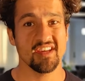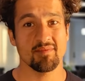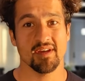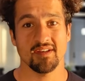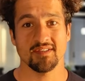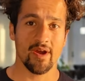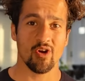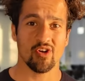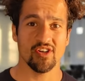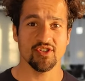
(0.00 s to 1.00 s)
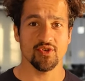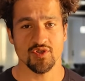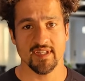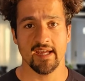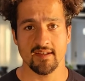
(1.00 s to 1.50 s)
because it's harder to
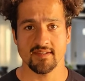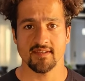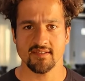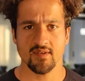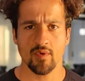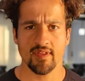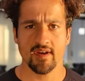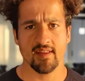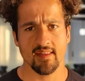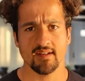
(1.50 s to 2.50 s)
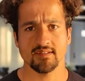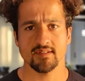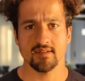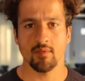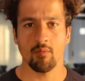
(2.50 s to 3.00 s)
stay consistent with it, and that's
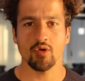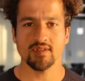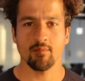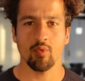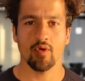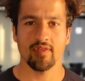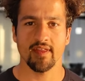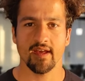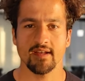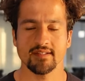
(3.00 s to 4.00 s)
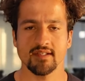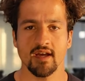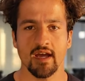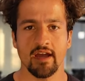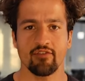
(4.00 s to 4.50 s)
the most important thing is
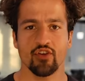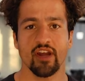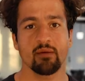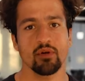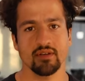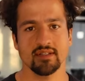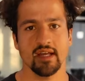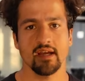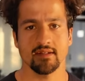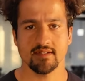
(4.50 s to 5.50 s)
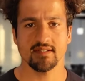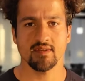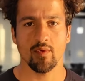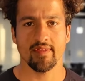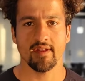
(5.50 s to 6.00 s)
if you're able to stay
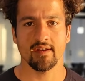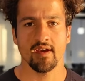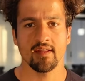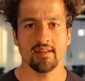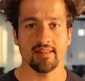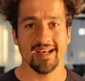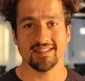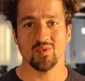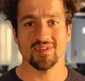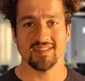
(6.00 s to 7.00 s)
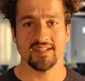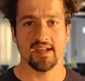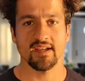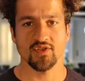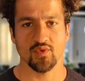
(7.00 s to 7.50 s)
consistent with it, then that's what's gonna
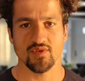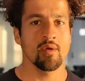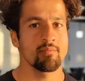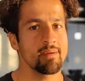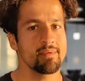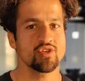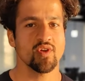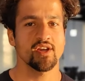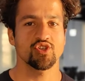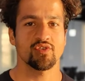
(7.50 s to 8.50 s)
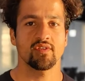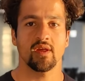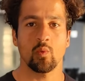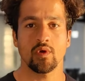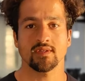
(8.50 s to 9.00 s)
get you results. Maybe try
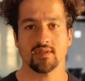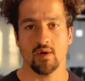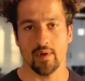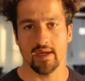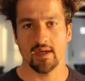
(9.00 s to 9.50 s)
journaling once a week,